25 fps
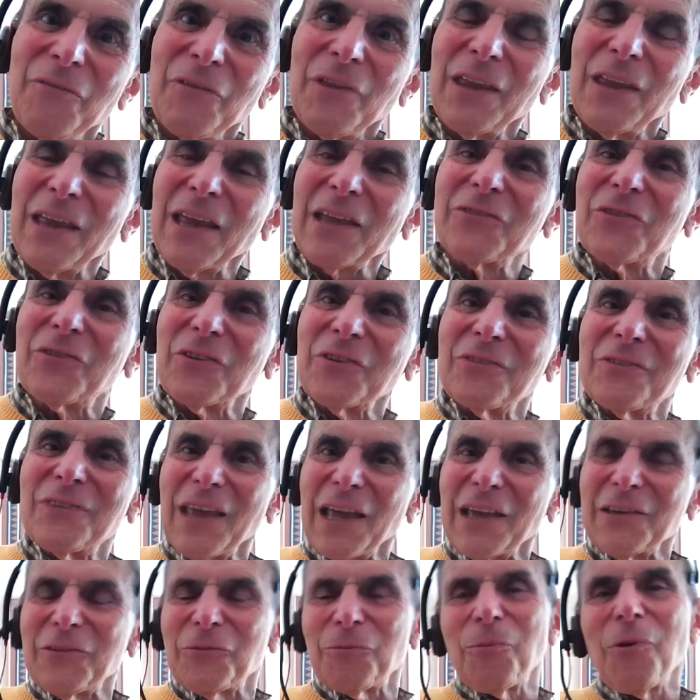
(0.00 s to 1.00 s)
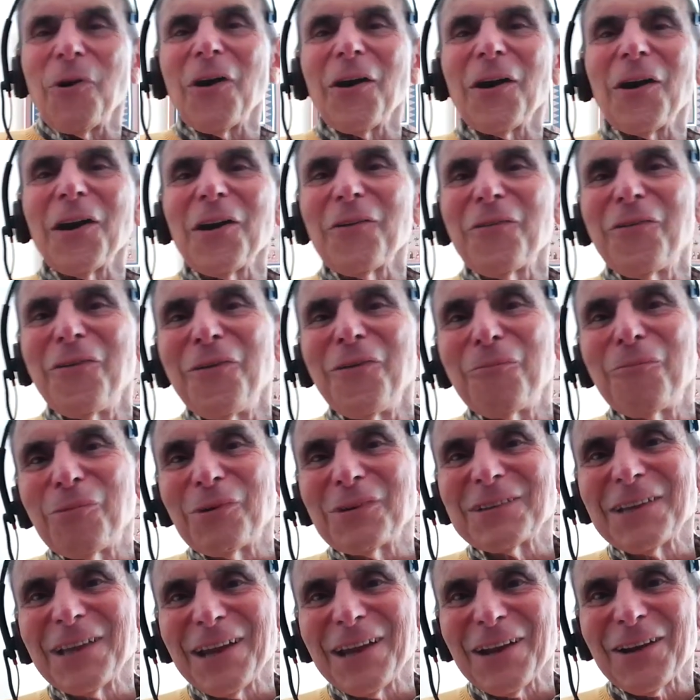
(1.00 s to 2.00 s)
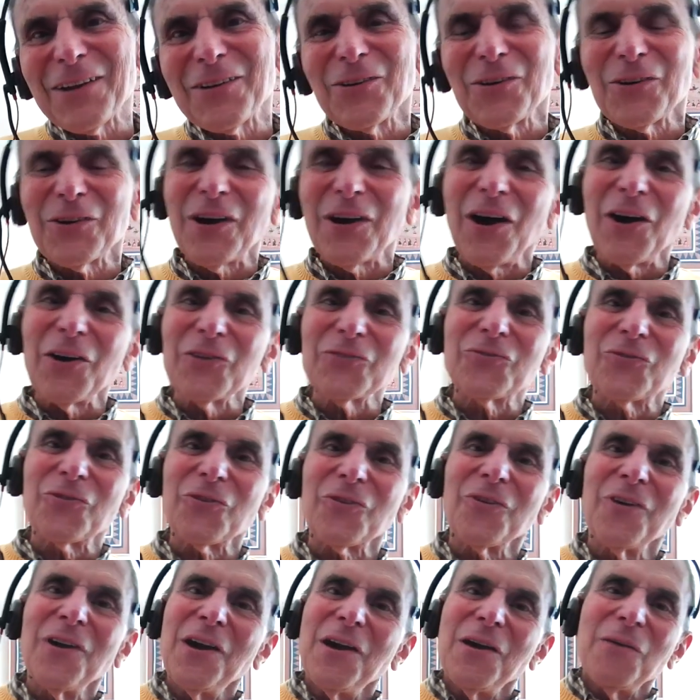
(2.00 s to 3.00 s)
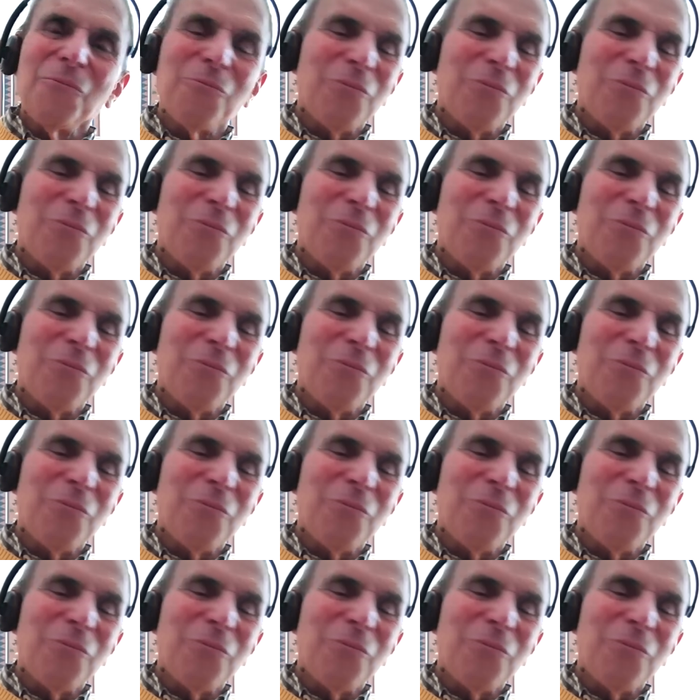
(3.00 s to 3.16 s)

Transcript: Now that's part of political culture,